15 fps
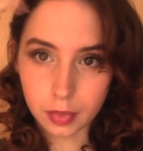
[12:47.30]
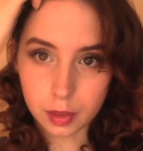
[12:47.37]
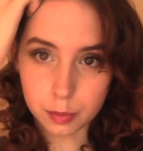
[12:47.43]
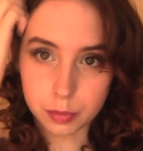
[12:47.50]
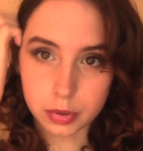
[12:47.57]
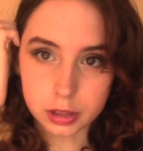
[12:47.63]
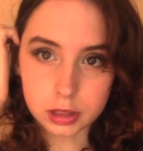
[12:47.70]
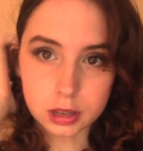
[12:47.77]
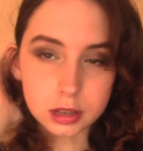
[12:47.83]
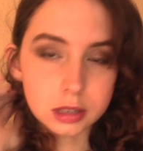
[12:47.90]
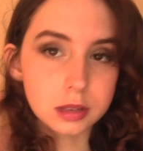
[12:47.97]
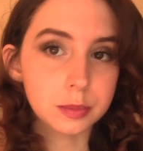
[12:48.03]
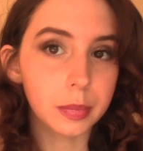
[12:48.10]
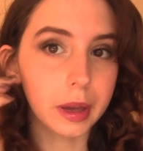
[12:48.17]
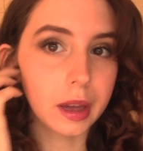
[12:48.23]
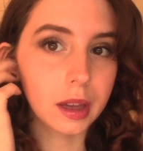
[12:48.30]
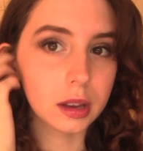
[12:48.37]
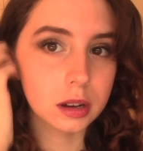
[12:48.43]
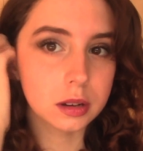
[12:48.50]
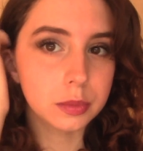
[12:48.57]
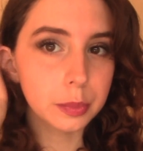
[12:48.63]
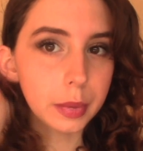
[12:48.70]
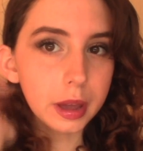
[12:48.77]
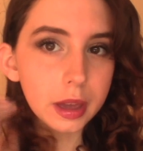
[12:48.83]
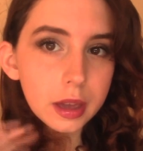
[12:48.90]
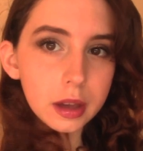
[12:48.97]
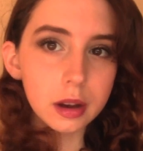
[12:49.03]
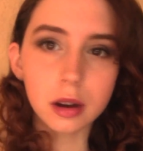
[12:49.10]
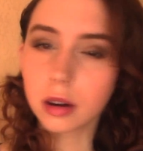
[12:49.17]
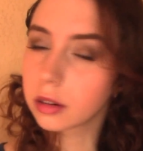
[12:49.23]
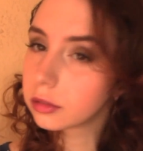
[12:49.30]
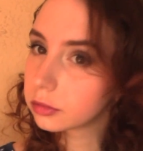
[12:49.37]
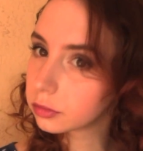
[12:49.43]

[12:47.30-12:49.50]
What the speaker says: And put this behind my ear.